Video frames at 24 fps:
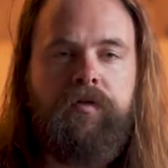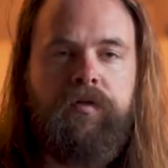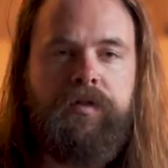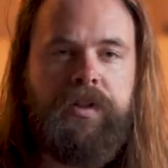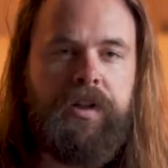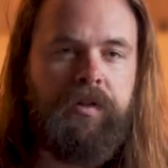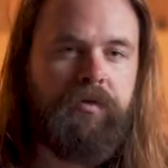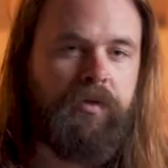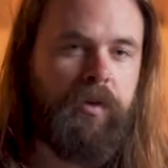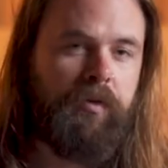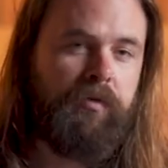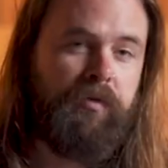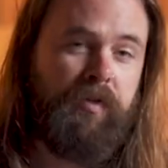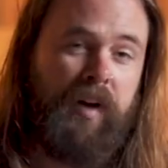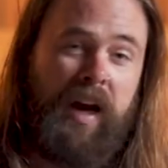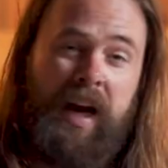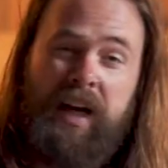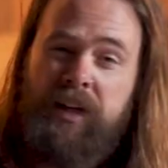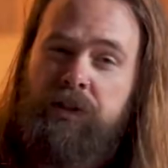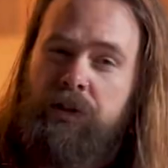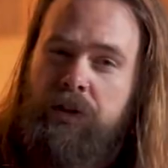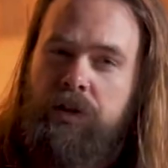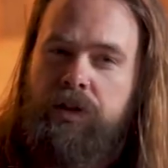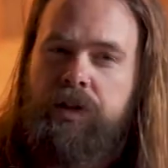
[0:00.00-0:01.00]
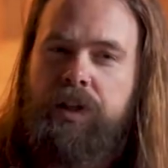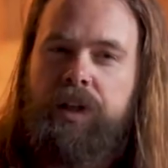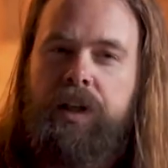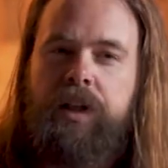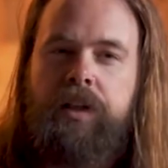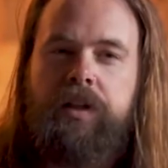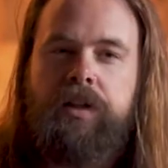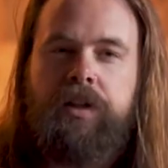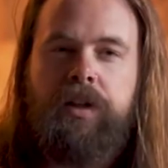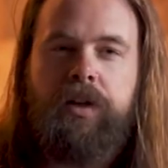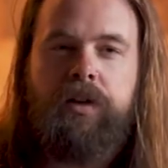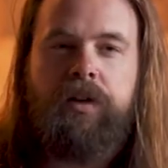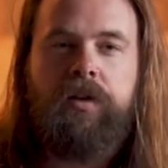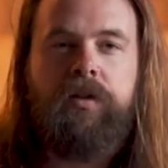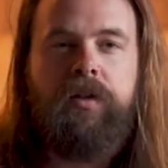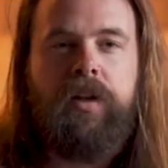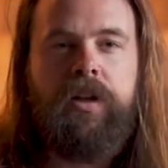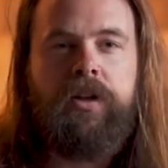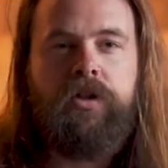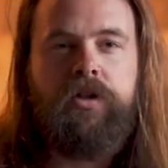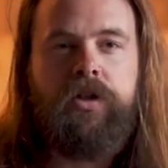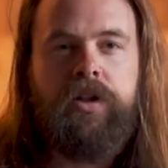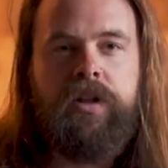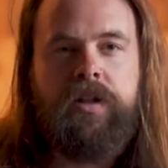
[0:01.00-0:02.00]
different factors to consider
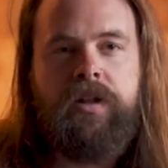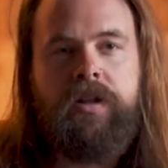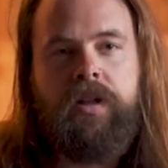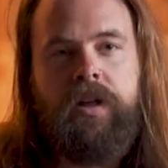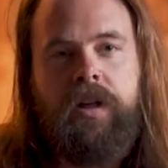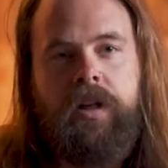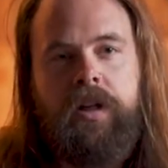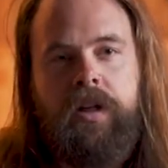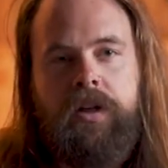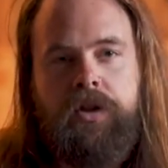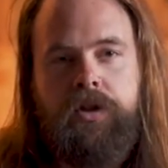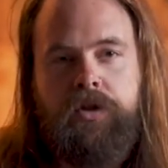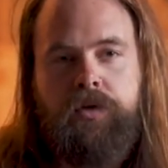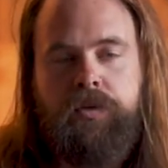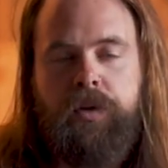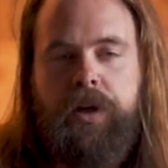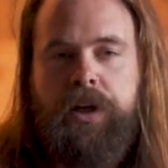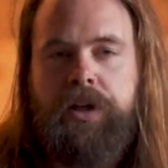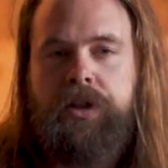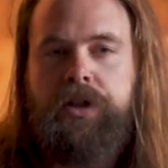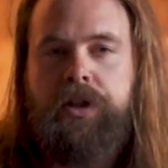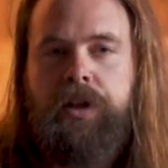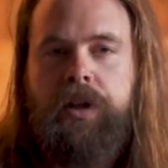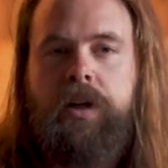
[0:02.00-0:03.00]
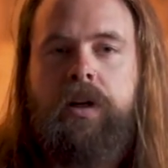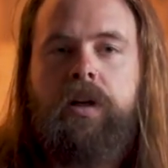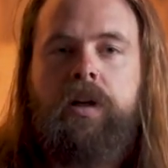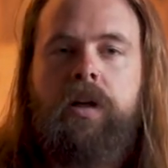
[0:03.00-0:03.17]
than just the illustration.